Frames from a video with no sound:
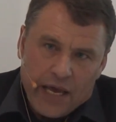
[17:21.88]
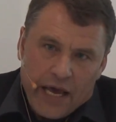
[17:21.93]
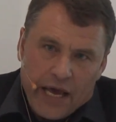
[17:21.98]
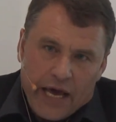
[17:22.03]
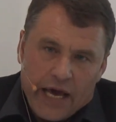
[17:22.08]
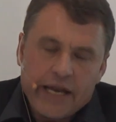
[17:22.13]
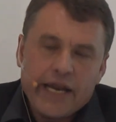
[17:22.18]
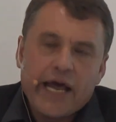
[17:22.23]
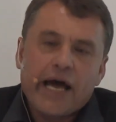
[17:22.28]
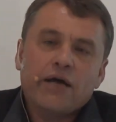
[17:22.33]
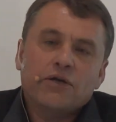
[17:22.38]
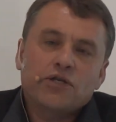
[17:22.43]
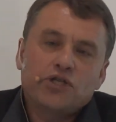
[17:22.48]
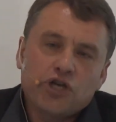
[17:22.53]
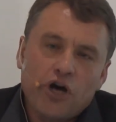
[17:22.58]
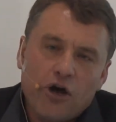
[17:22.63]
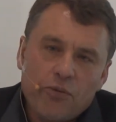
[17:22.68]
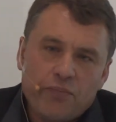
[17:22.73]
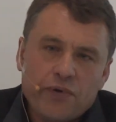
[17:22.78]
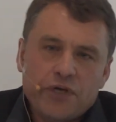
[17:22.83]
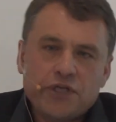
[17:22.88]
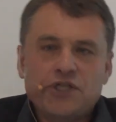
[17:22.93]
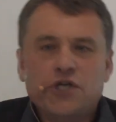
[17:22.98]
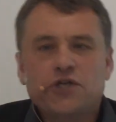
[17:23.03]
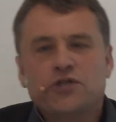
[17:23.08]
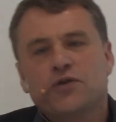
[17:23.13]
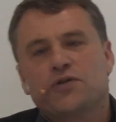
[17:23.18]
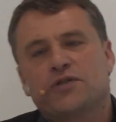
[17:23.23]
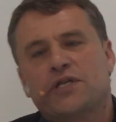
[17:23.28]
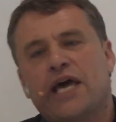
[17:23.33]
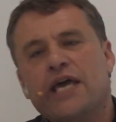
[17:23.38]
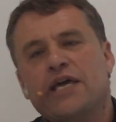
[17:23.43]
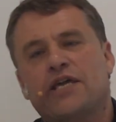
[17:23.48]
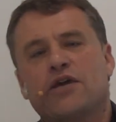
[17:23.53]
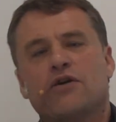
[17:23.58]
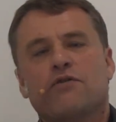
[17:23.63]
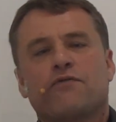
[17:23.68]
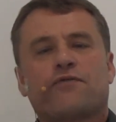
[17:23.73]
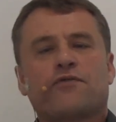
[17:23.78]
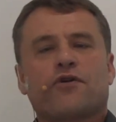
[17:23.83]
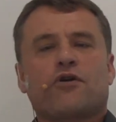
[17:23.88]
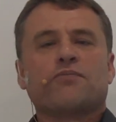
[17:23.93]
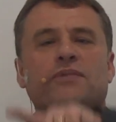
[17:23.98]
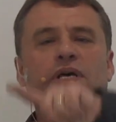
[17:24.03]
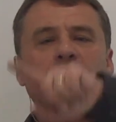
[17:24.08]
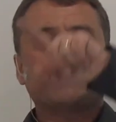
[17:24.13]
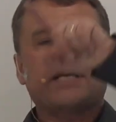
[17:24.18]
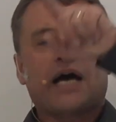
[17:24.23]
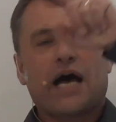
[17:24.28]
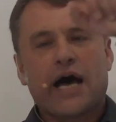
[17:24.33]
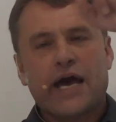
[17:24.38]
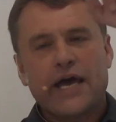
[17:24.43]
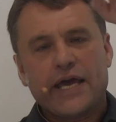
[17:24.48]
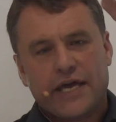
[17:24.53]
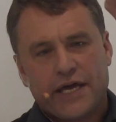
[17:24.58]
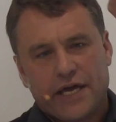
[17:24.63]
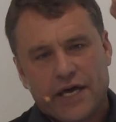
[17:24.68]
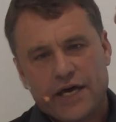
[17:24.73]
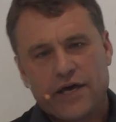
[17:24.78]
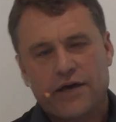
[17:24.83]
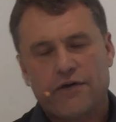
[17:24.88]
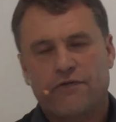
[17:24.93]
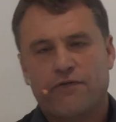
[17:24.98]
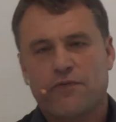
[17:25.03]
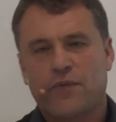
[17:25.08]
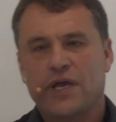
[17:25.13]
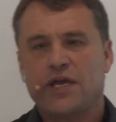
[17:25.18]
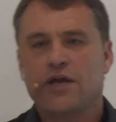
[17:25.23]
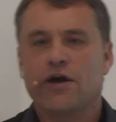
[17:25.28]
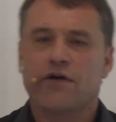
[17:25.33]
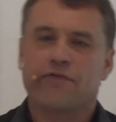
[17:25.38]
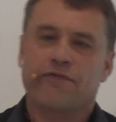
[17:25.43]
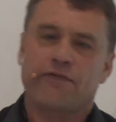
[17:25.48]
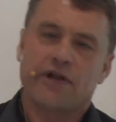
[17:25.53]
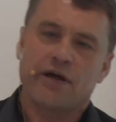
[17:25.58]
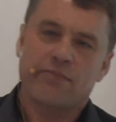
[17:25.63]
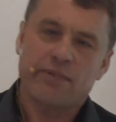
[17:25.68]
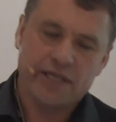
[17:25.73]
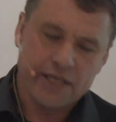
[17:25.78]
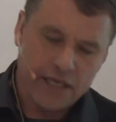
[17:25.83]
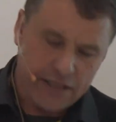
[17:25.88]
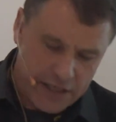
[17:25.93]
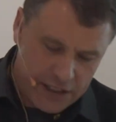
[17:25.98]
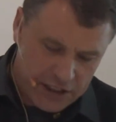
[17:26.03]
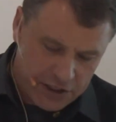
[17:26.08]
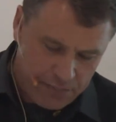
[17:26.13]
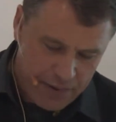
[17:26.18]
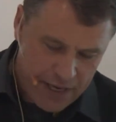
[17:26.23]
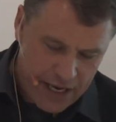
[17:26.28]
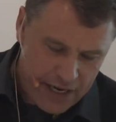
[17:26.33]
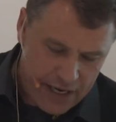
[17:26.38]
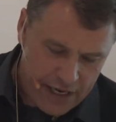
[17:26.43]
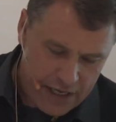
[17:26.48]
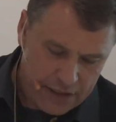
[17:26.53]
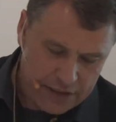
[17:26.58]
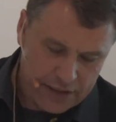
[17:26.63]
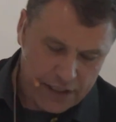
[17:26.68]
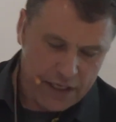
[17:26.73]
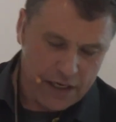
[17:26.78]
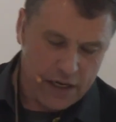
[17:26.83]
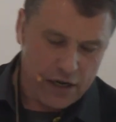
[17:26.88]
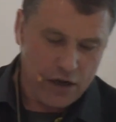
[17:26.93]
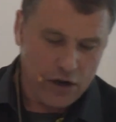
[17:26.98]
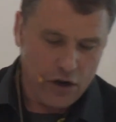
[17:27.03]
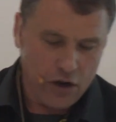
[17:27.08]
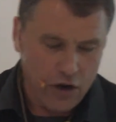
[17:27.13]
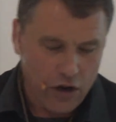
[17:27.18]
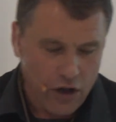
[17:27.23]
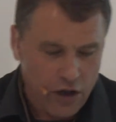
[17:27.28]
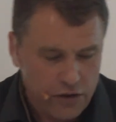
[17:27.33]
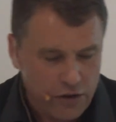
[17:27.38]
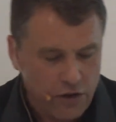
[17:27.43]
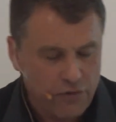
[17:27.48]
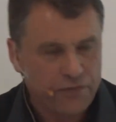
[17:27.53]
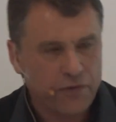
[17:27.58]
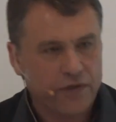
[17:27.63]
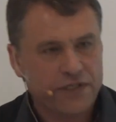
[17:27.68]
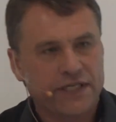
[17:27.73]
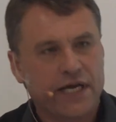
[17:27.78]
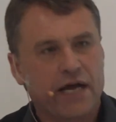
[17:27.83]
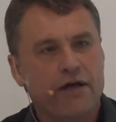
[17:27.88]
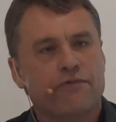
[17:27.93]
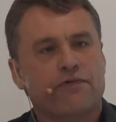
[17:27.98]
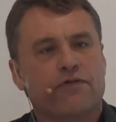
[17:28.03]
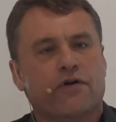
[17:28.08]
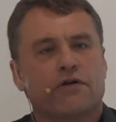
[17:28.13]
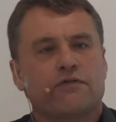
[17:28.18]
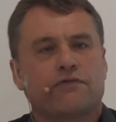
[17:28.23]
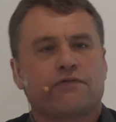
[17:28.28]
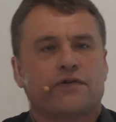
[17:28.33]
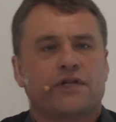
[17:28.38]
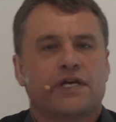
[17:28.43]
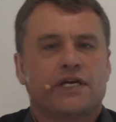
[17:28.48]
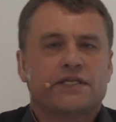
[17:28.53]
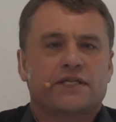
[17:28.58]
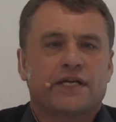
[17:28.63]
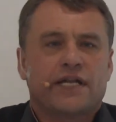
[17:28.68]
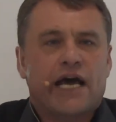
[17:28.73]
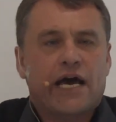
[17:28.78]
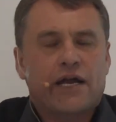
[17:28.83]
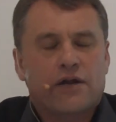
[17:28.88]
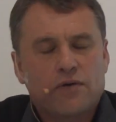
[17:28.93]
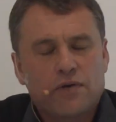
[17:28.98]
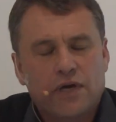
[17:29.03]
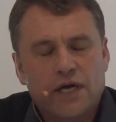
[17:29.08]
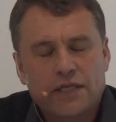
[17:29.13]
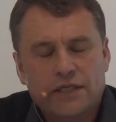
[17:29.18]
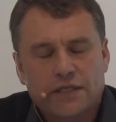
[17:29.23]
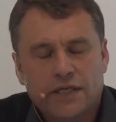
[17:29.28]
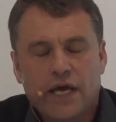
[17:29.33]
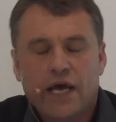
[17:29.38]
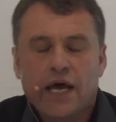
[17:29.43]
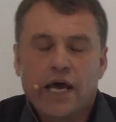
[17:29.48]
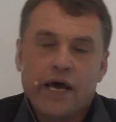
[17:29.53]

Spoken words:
And our job is to take you from this high curve where you have limited experience and a lot of self-confidence and arrogance,